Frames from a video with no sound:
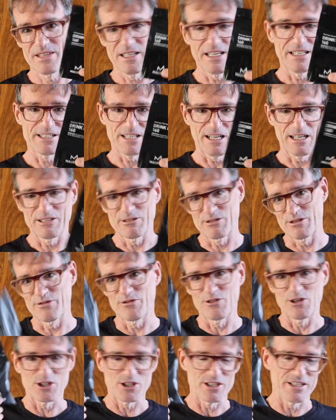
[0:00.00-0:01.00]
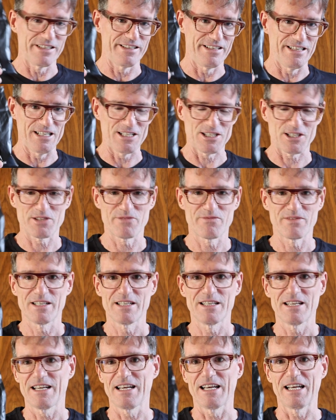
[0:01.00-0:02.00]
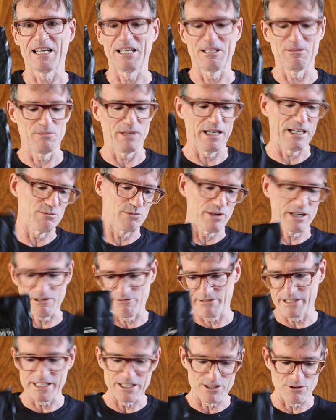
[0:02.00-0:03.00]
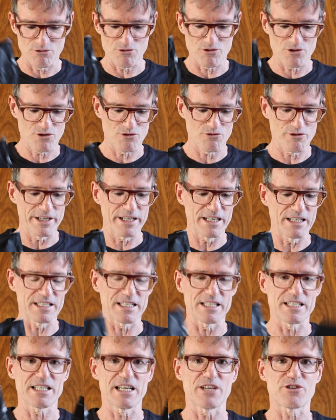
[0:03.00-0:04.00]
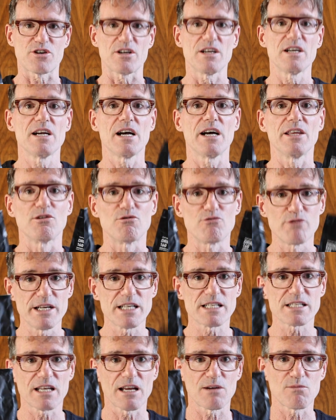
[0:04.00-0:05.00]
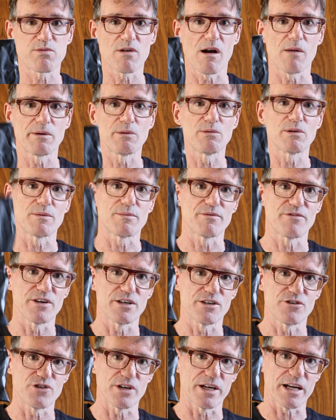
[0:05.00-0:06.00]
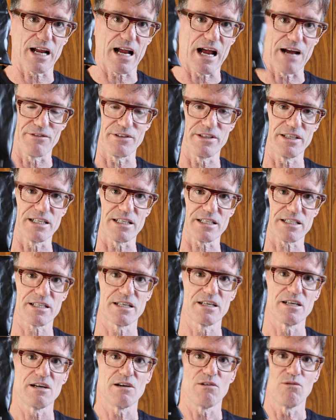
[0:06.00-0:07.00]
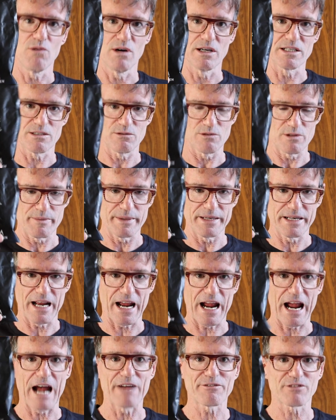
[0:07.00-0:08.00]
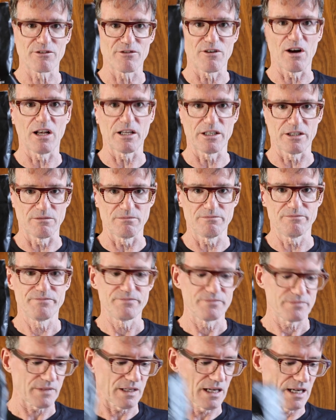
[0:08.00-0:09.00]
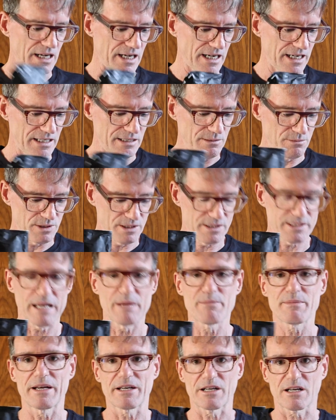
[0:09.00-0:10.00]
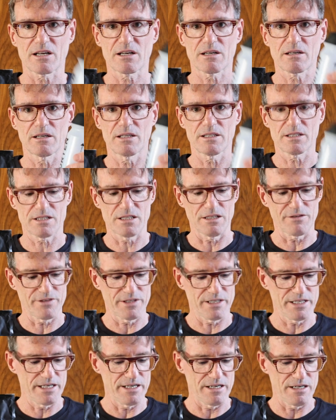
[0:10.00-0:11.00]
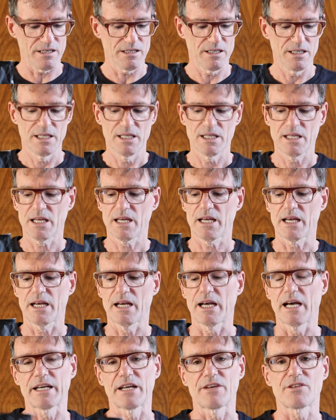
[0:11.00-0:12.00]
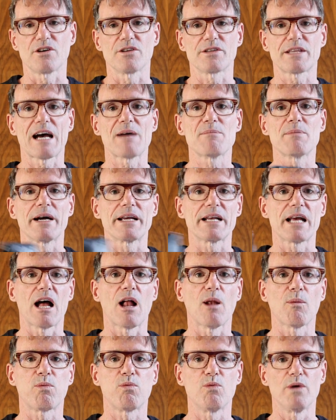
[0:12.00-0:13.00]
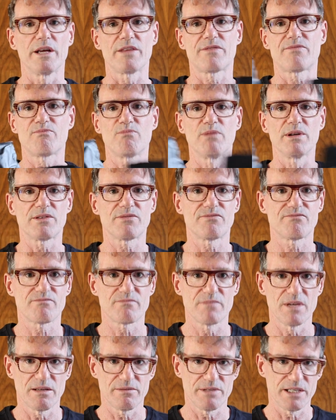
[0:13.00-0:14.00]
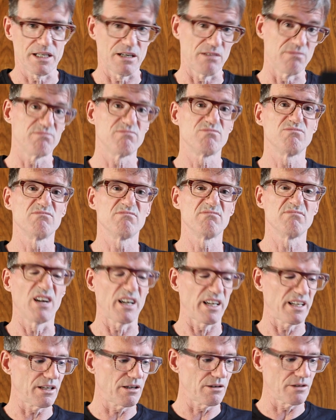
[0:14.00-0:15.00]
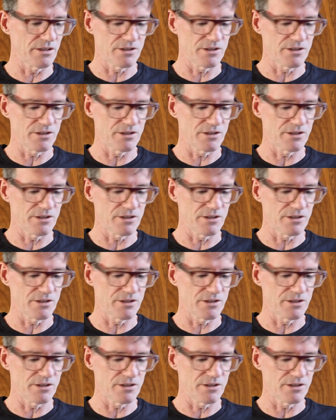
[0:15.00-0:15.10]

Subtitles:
a diluted version of this. And when I read the ingredients, etc., and the reason I probably would have preferred to drink half of this was it would have been half the volume, with the same amount of stuff in here, and I thought that might help with wanting to go